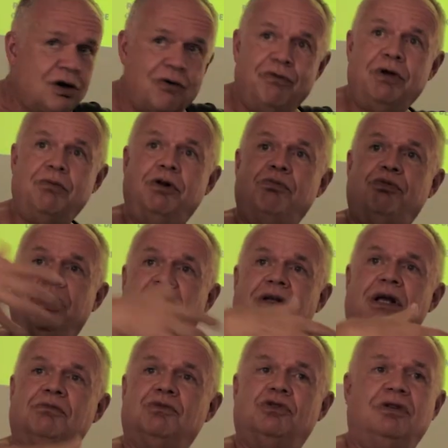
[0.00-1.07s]
We will bring
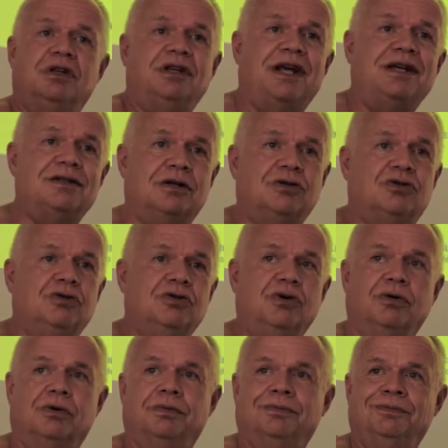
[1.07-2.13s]
them to the desert, to you.